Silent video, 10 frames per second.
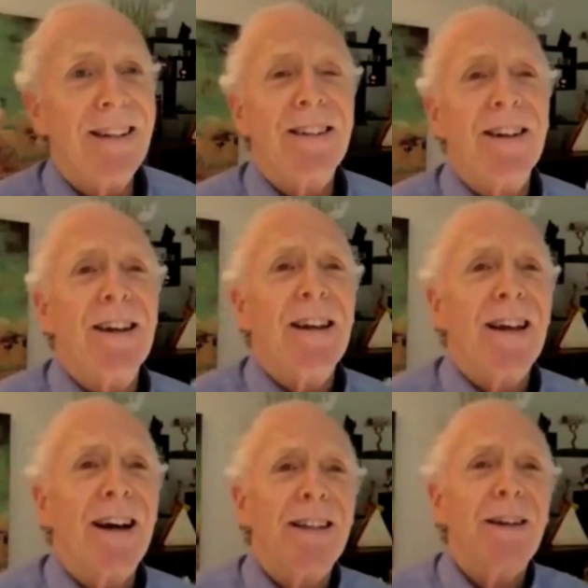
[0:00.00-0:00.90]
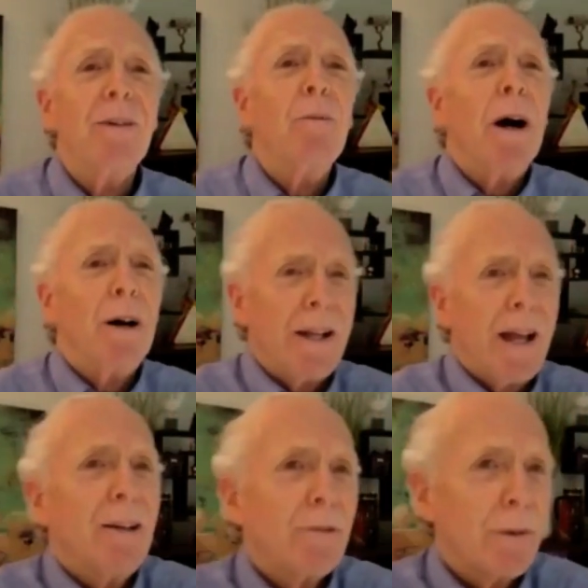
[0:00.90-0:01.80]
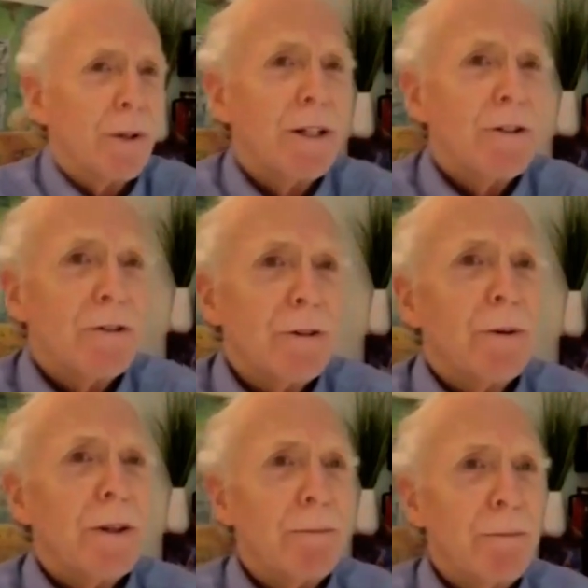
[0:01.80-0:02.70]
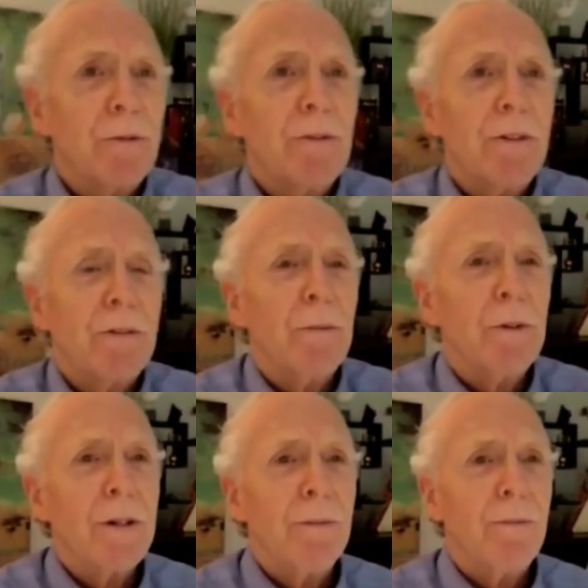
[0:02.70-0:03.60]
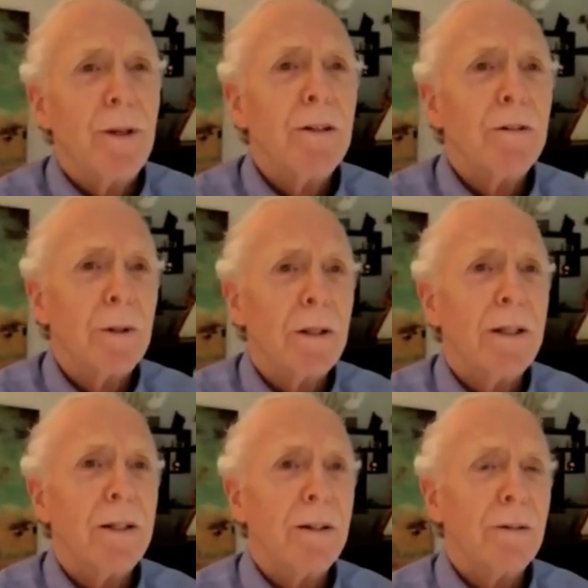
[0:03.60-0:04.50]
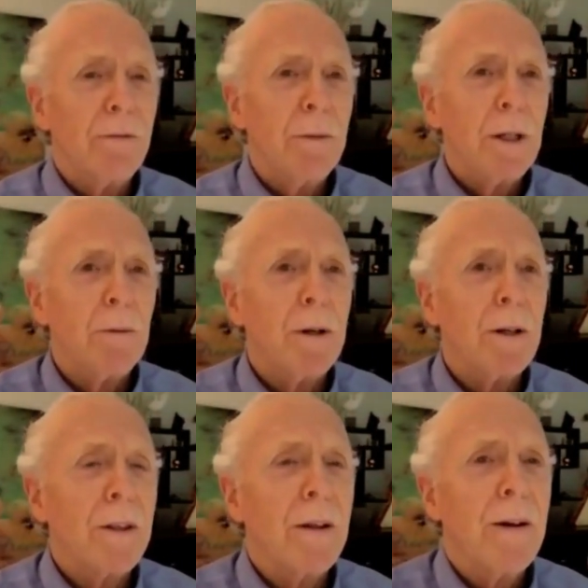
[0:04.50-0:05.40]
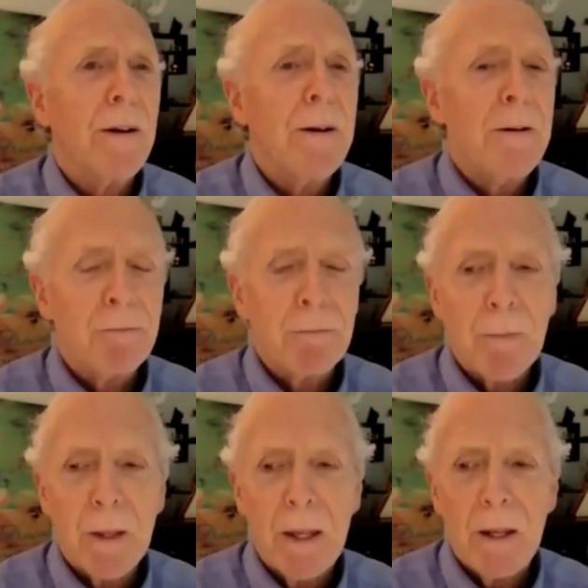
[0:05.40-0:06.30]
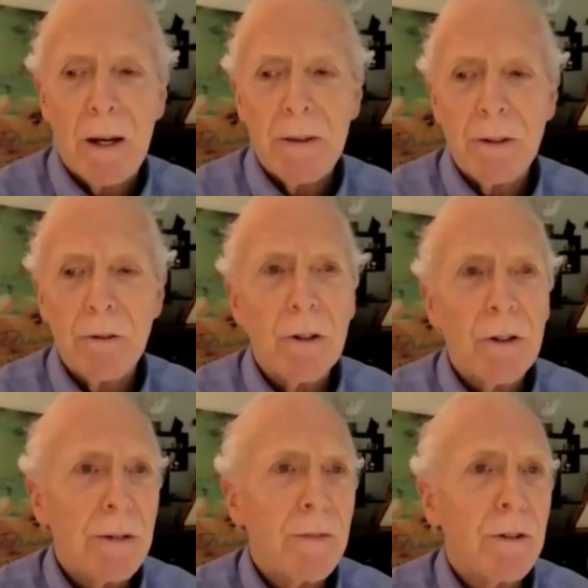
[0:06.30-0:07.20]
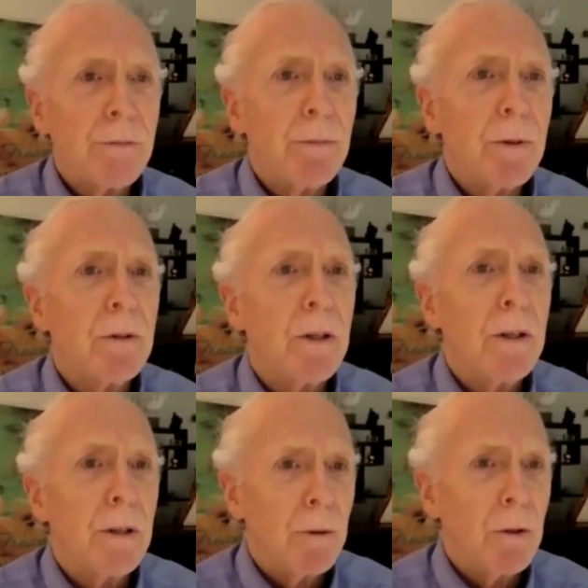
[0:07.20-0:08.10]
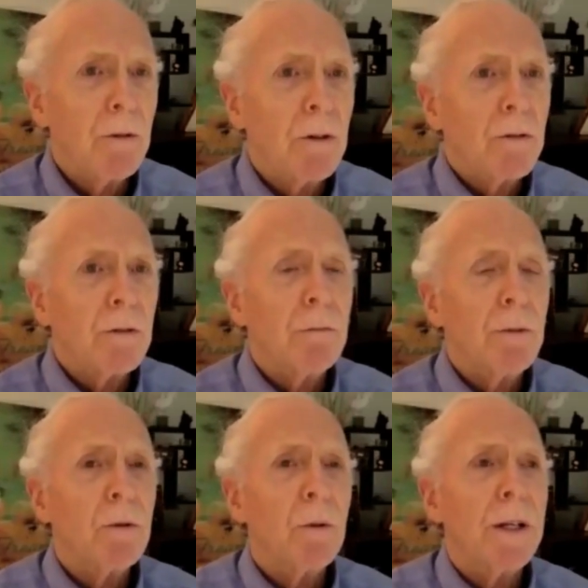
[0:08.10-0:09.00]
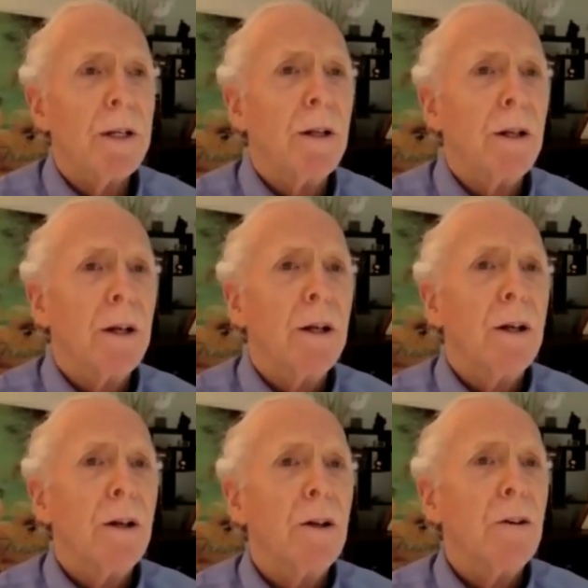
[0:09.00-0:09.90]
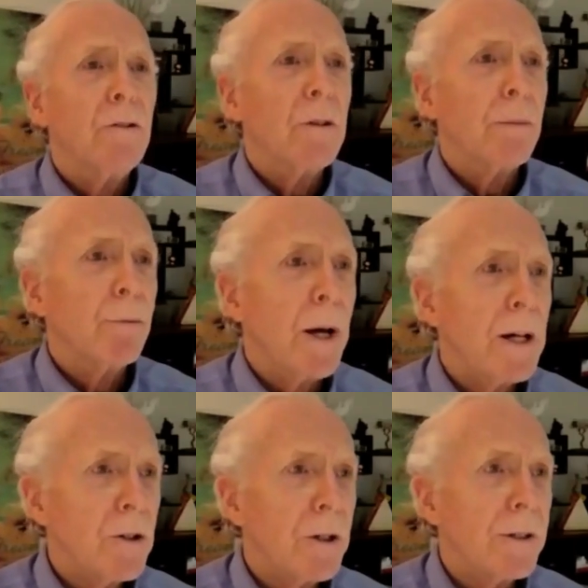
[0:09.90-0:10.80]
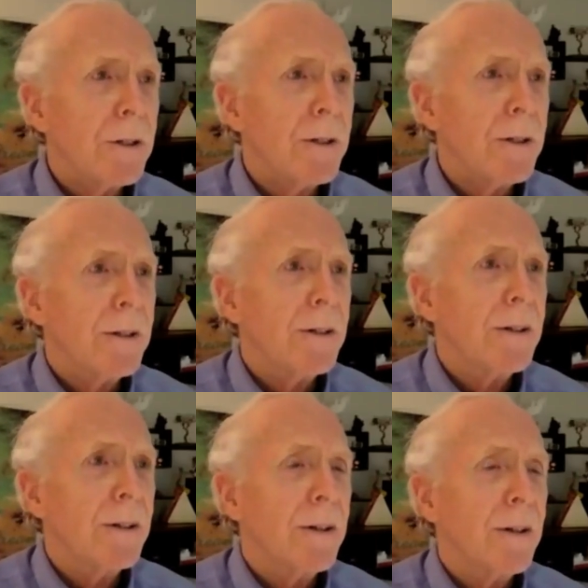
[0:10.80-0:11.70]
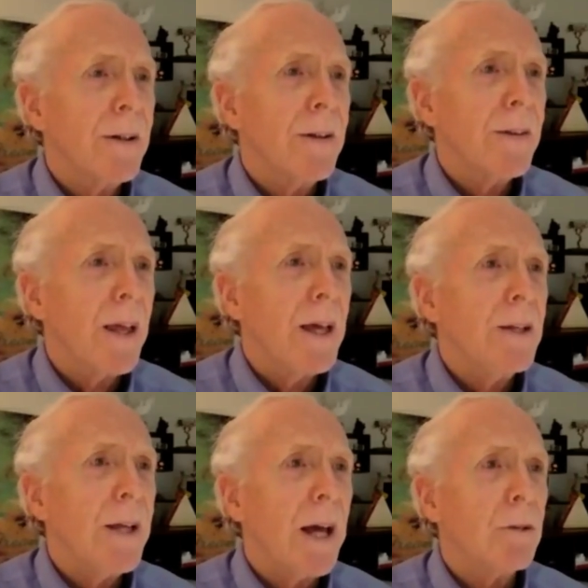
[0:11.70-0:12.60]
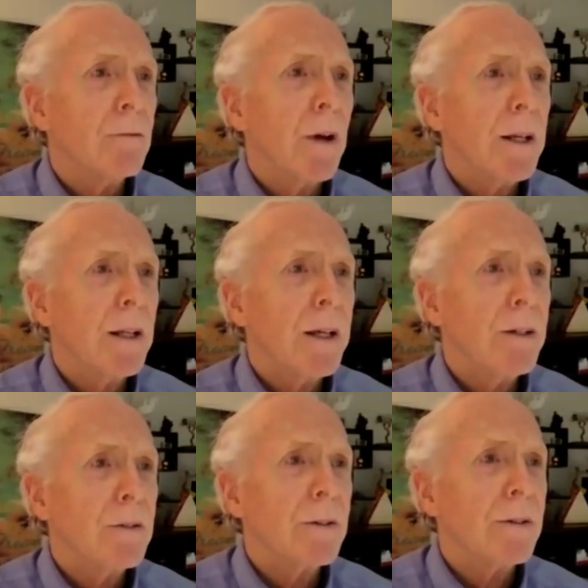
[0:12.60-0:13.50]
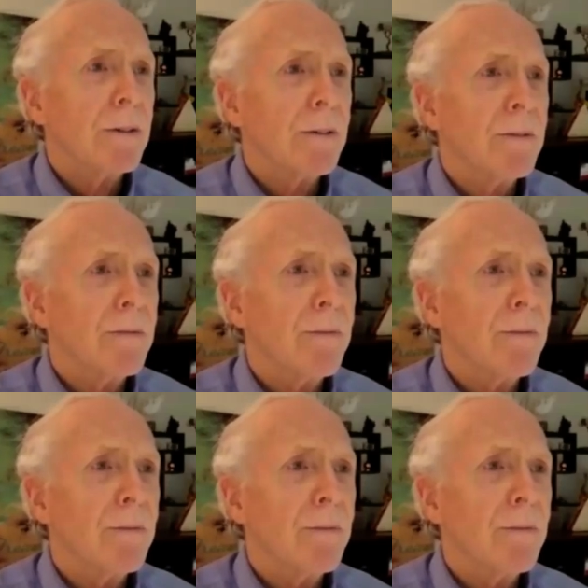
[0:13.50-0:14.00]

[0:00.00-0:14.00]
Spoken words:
And while it has a relationship with the immune system, which I'm intimately familiar with, there's a difference in the immune system between suppression and downregulation.